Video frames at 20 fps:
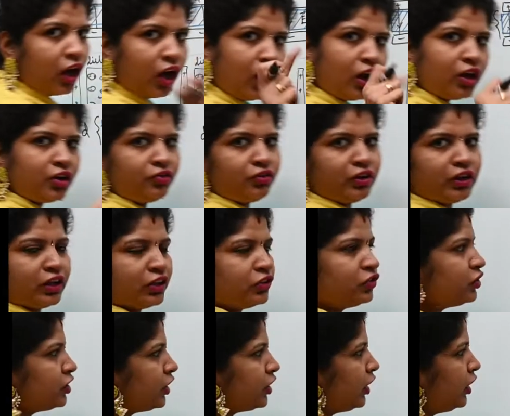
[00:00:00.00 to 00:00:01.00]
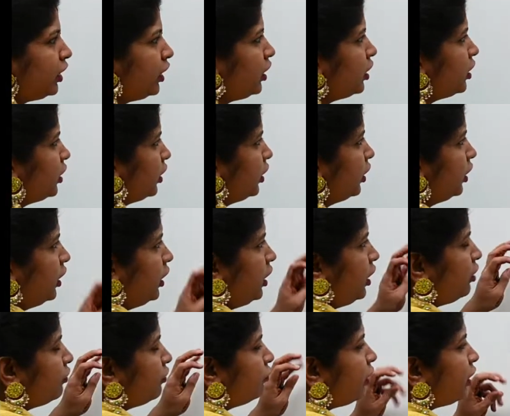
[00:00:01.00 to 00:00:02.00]
Or we can say,
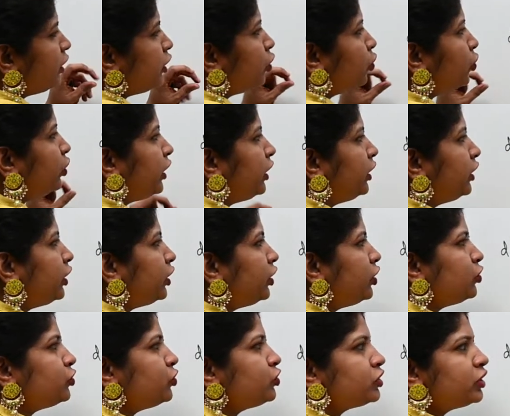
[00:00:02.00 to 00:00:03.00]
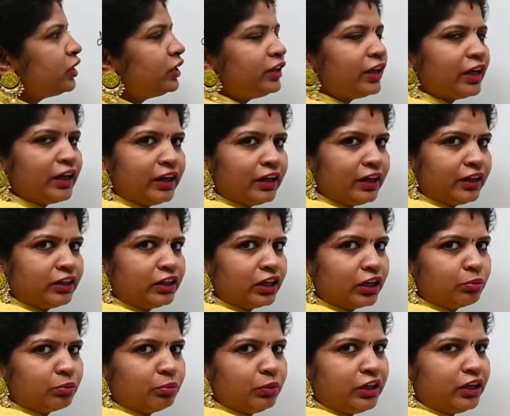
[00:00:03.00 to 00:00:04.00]
when you introduce the
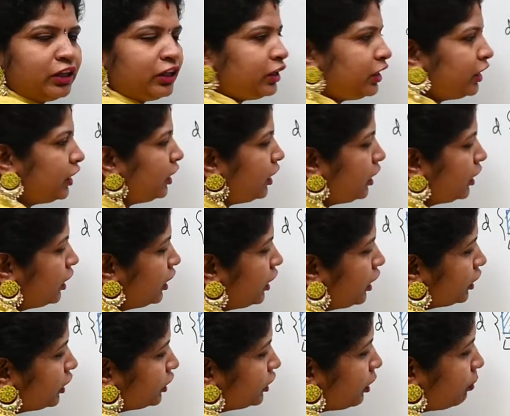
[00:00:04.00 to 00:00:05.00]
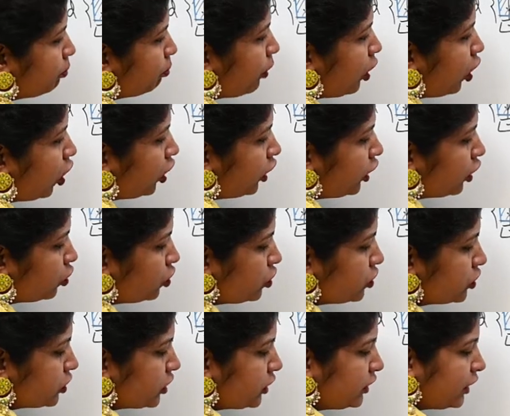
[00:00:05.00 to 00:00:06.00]
dielectric material, the
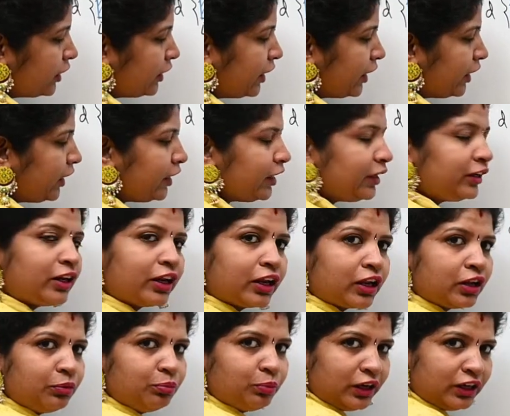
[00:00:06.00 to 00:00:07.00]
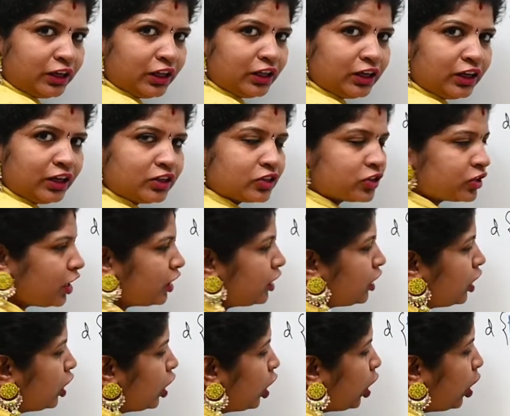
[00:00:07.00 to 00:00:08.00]
molecules in the dielectric materials
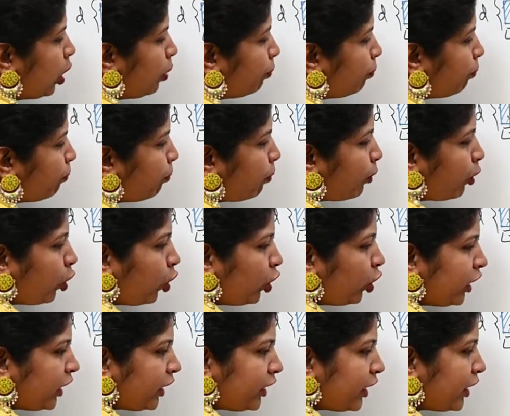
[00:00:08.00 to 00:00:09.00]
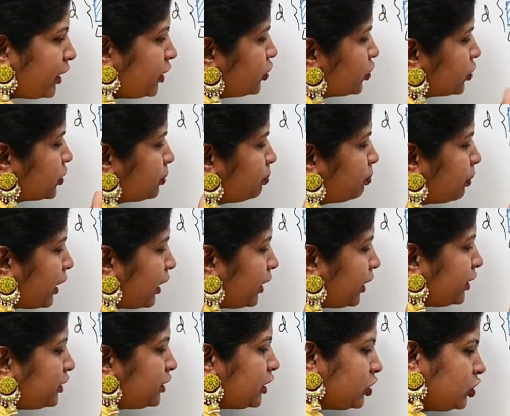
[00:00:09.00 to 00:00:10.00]
are polarized
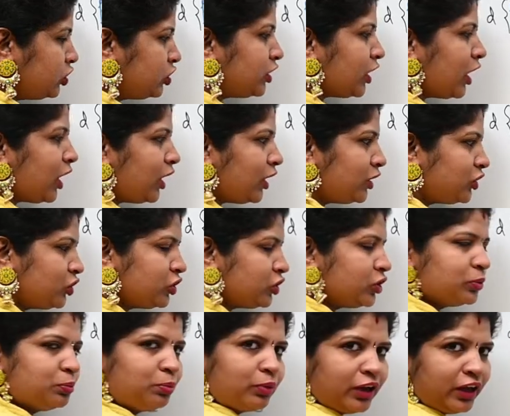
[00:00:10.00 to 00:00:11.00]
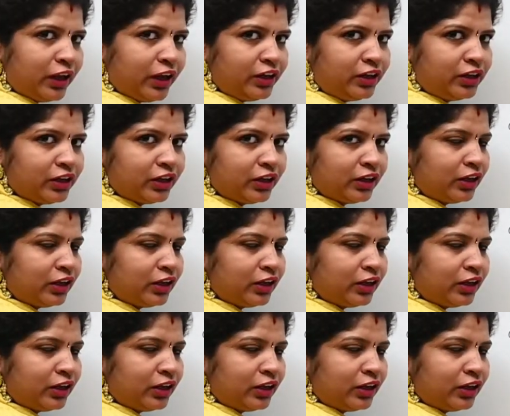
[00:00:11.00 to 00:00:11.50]
by the charged plate.